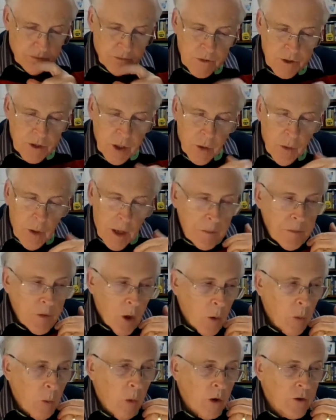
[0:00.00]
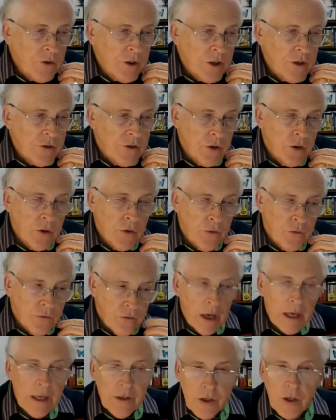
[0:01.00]
So I'm not wanting to
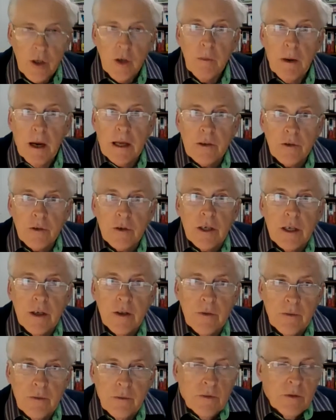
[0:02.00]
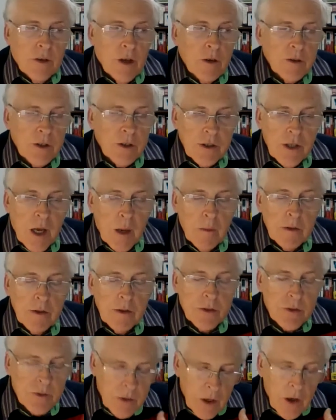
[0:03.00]
frighten you by looking at those
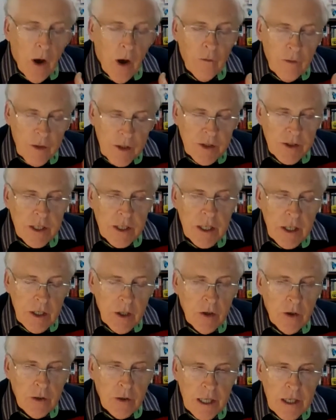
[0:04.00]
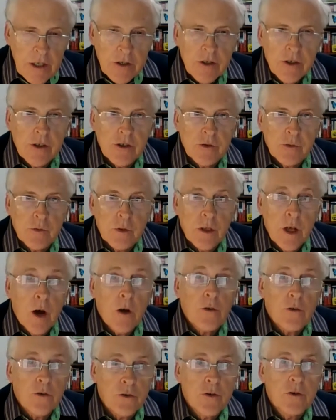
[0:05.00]
assignments. Obviously, your lecturers will
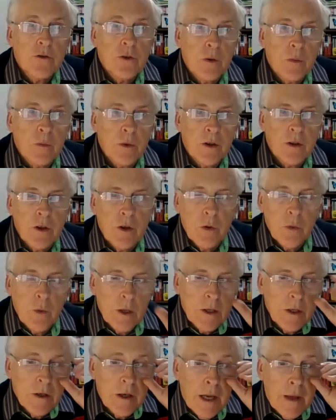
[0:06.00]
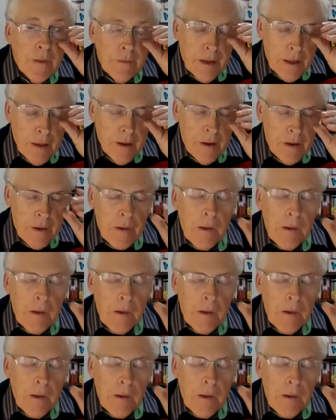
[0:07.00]
go through them with you when you get there.